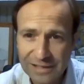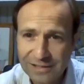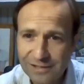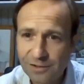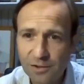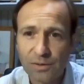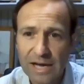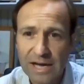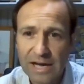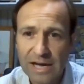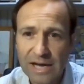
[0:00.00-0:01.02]
base
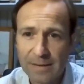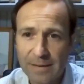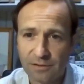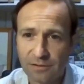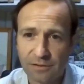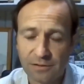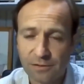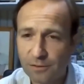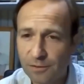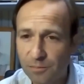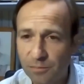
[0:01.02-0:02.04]
load options,
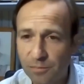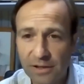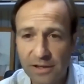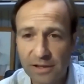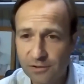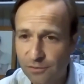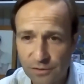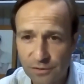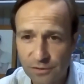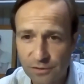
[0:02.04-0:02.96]
and so you plant extra